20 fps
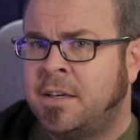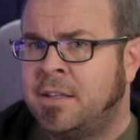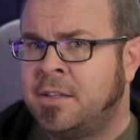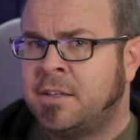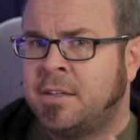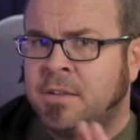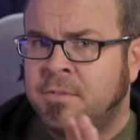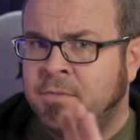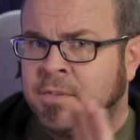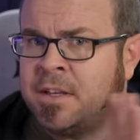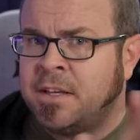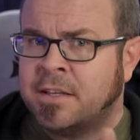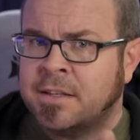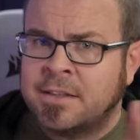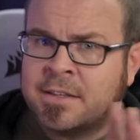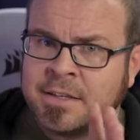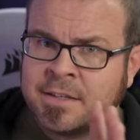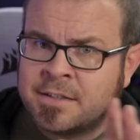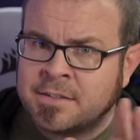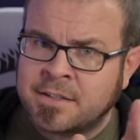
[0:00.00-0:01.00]
inconvenient
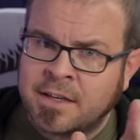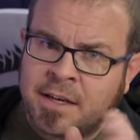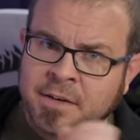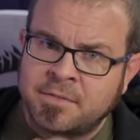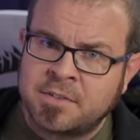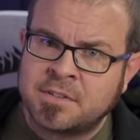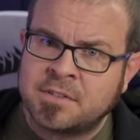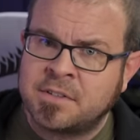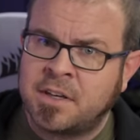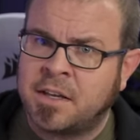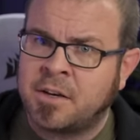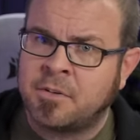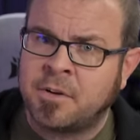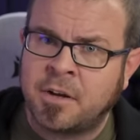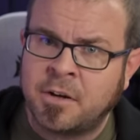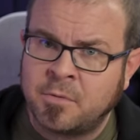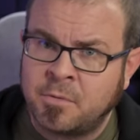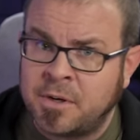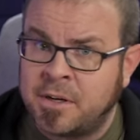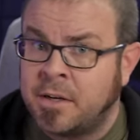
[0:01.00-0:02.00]
things I have to skate
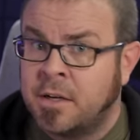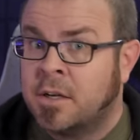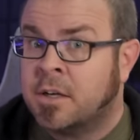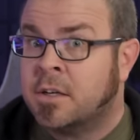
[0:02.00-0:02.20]
around when